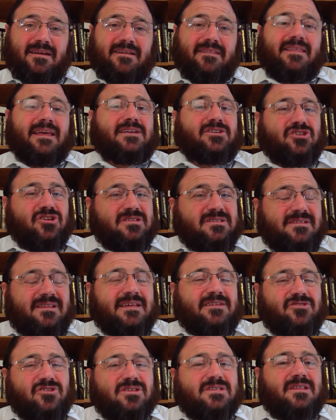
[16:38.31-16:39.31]
They're just
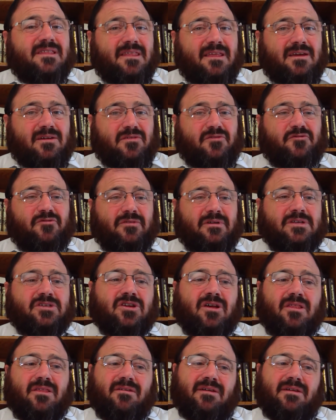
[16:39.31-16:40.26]
there for each other.